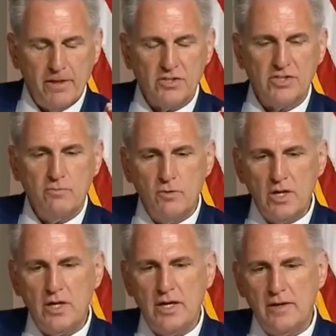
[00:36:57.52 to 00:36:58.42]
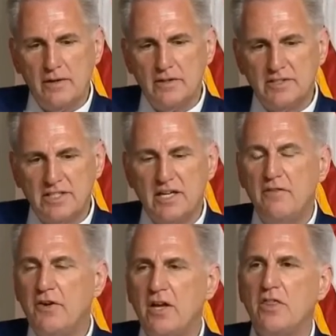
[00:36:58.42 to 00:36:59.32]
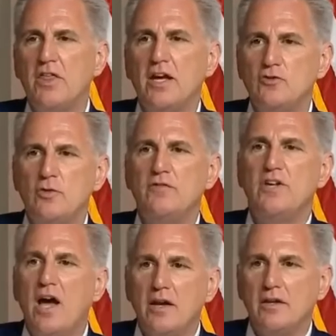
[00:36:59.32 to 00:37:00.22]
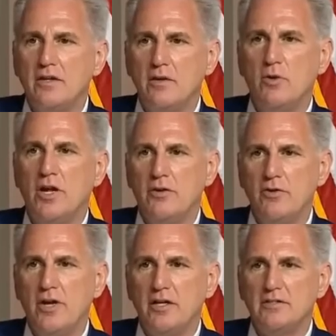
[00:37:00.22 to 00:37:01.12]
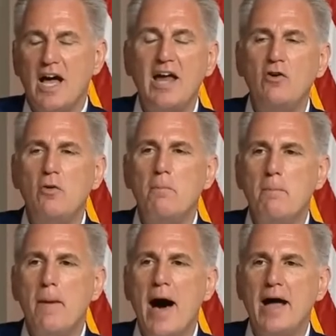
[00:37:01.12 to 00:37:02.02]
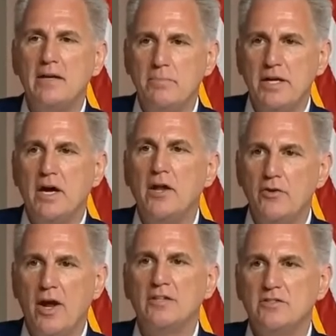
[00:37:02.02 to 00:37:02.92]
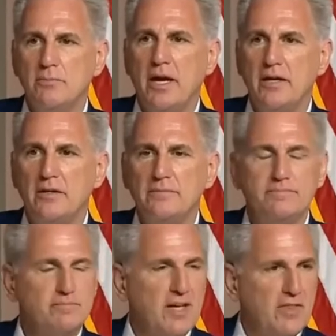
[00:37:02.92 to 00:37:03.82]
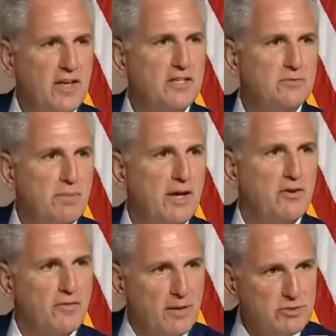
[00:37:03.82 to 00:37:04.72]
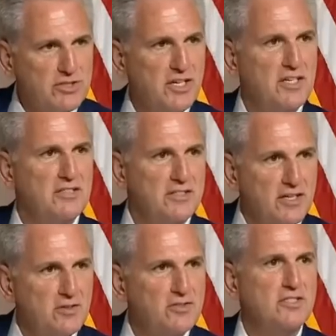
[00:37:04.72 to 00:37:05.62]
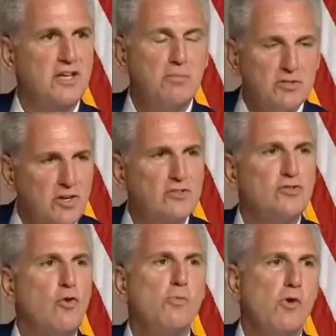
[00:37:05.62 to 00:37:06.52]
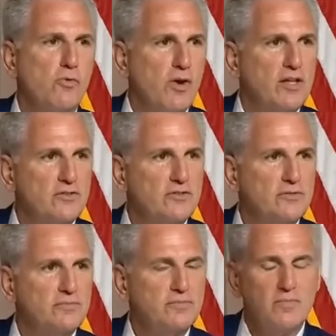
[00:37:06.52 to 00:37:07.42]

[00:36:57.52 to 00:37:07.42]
there's some really significant things done in 100 days. I don't mind being underestimated. I think it's better if I'm just hitting singles and doubles, I'll score more runs.